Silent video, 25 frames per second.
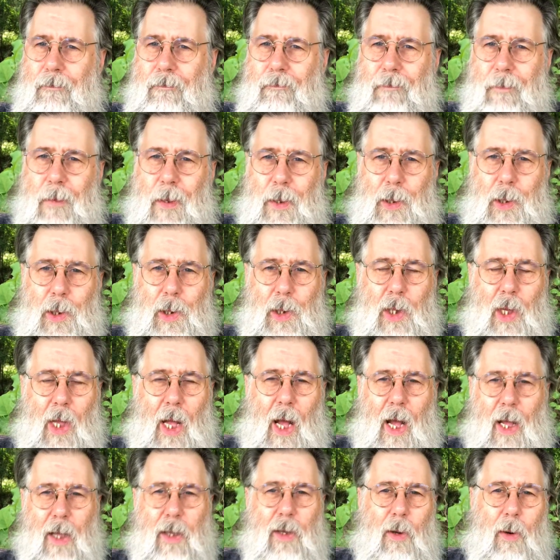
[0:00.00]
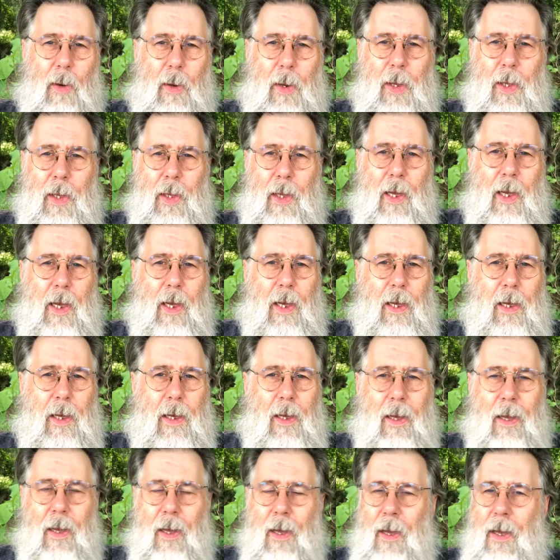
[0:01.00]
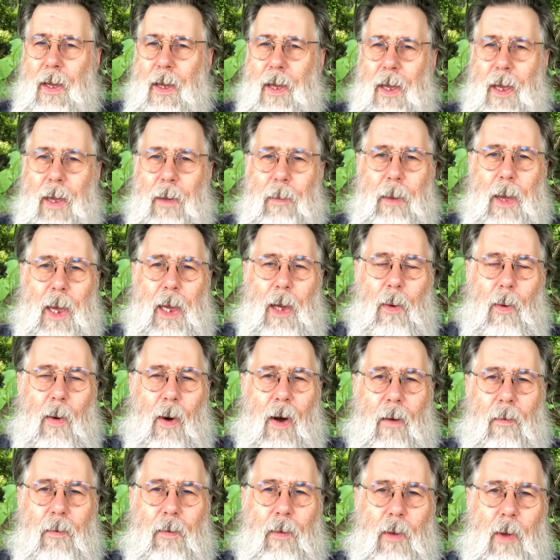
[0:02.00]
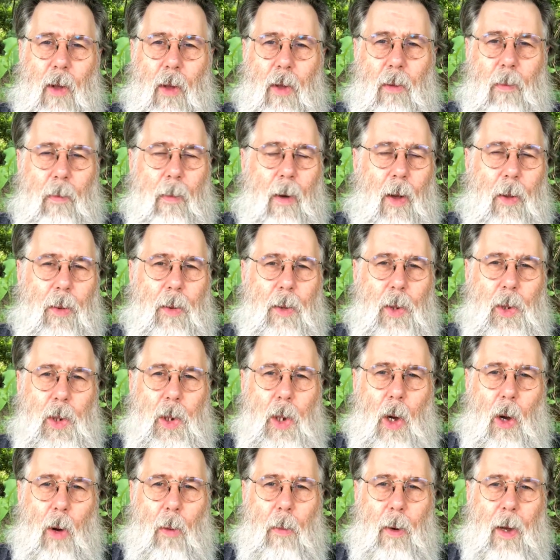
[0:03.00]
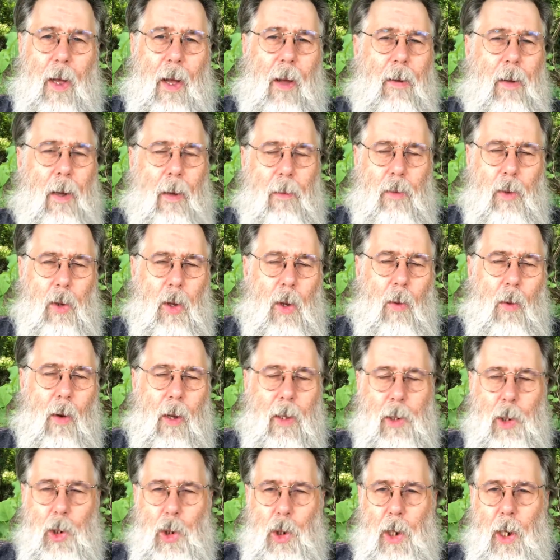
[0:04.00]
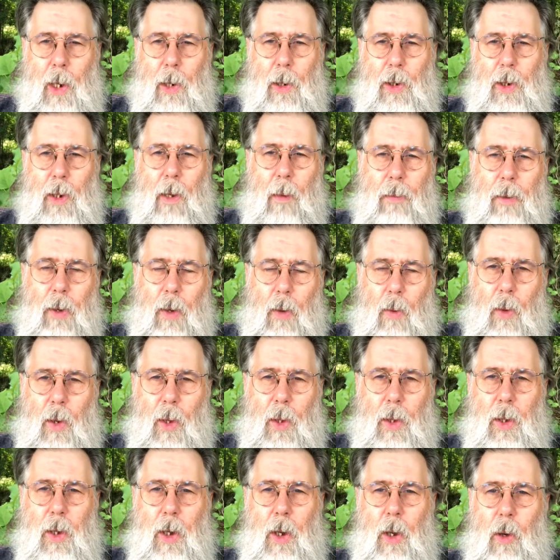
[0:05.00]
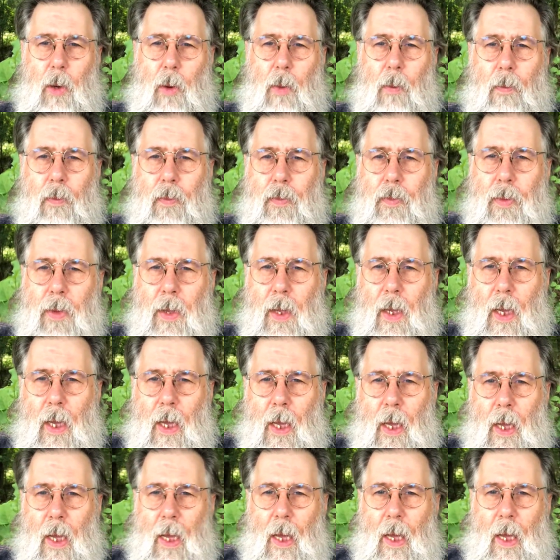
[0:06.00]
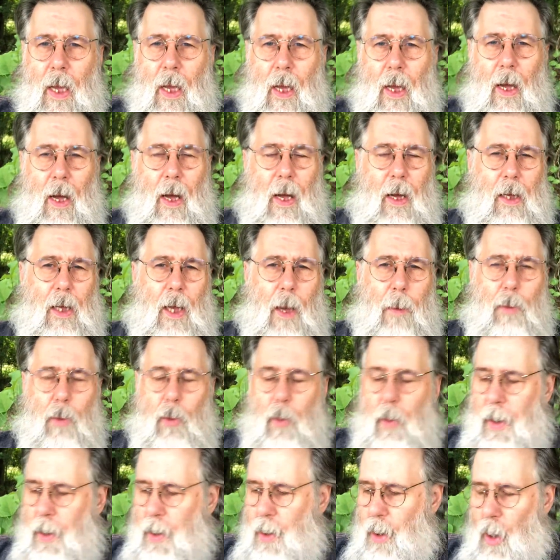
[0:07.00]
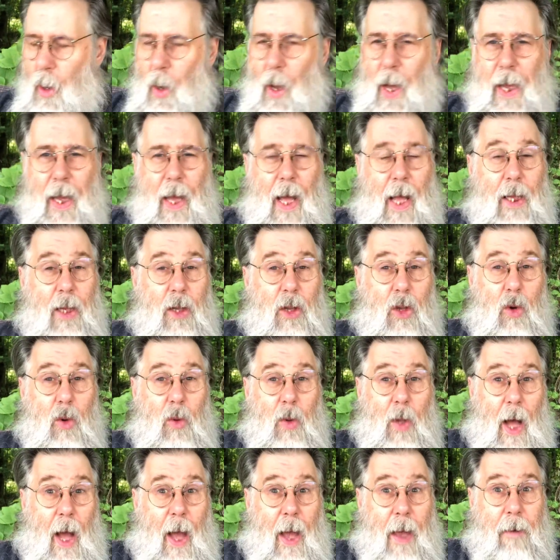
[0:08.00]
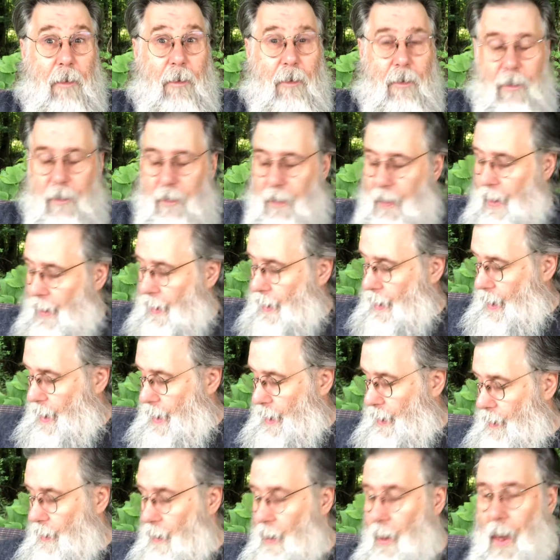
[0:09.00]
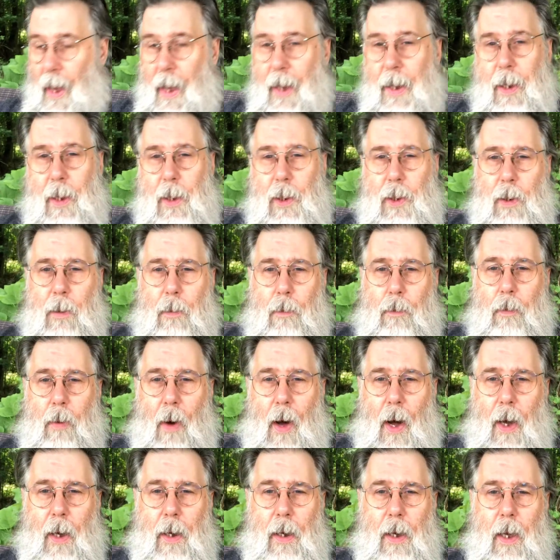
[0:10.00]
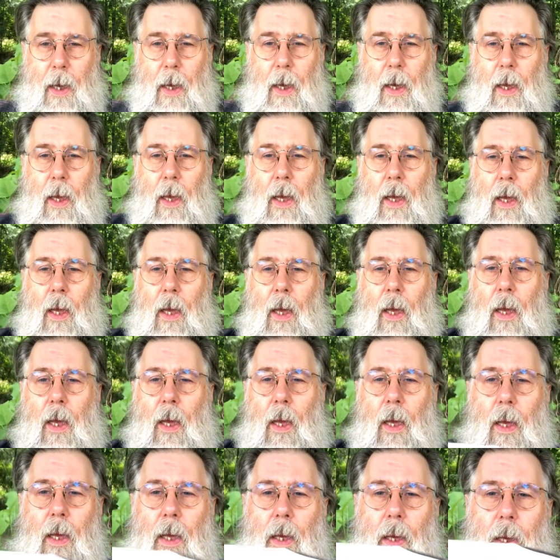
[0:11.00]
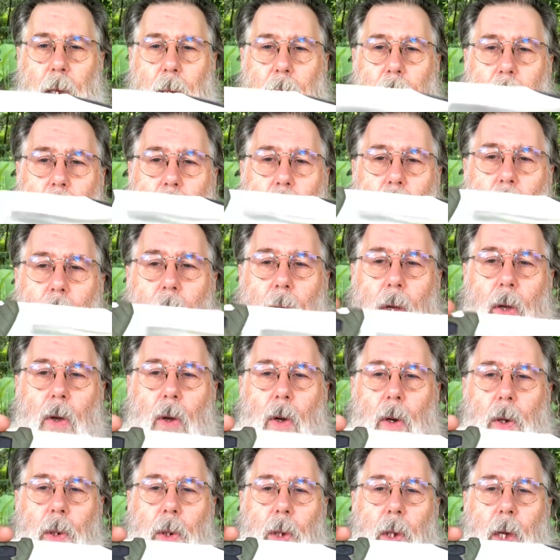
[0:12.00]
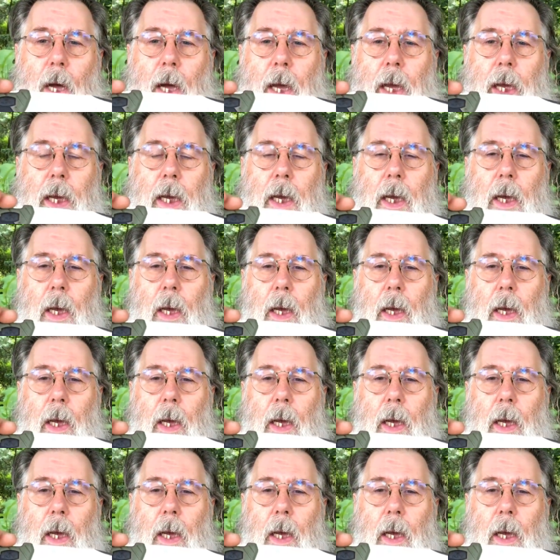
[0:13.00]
This is an ongoing thing. It may go on for another month or so, but I really wanted to share something with you. A couple weeks ago I got a new knife that I kind of like. It's a buck. This is what it looks like.